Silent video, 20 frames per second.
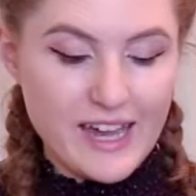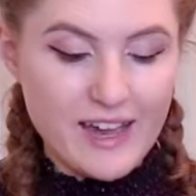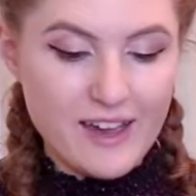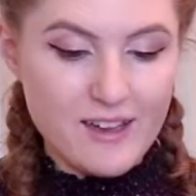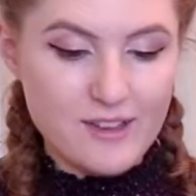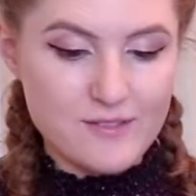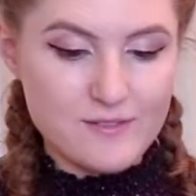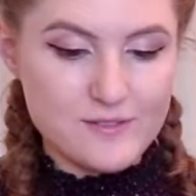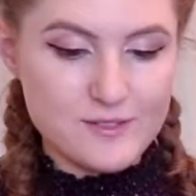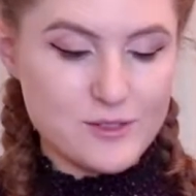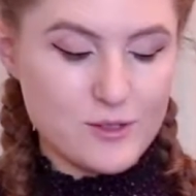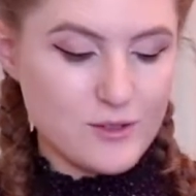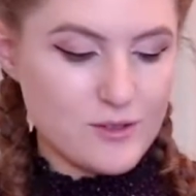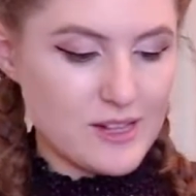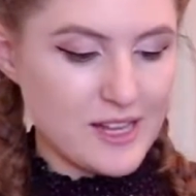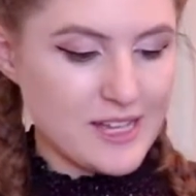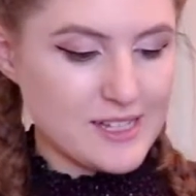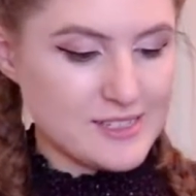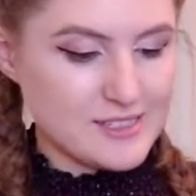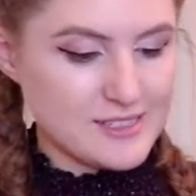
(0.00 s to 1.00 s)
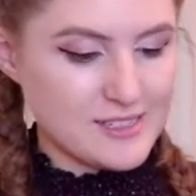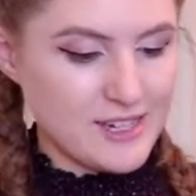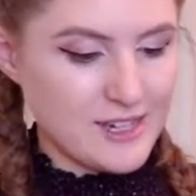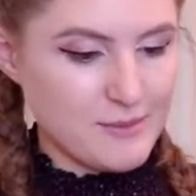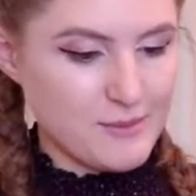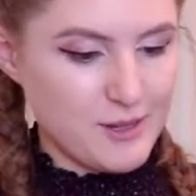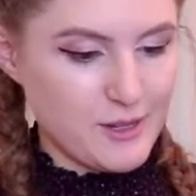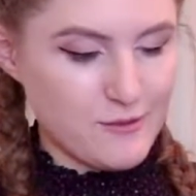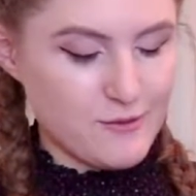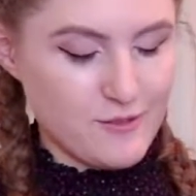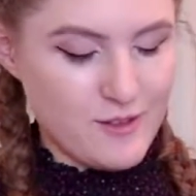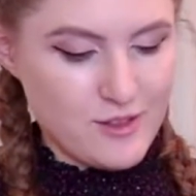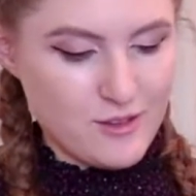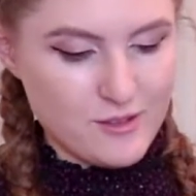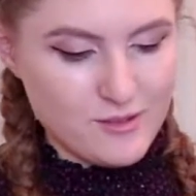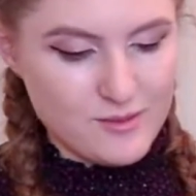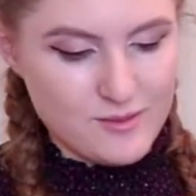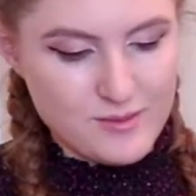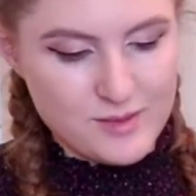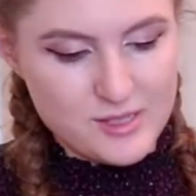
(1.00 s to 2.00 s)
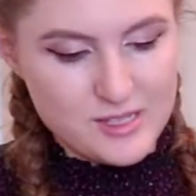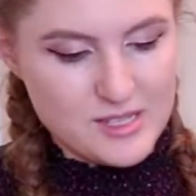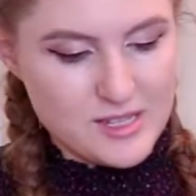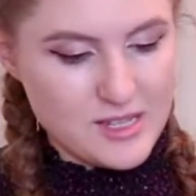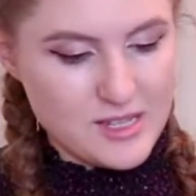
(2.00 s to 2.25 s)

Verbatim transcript: have, so last time I filmed,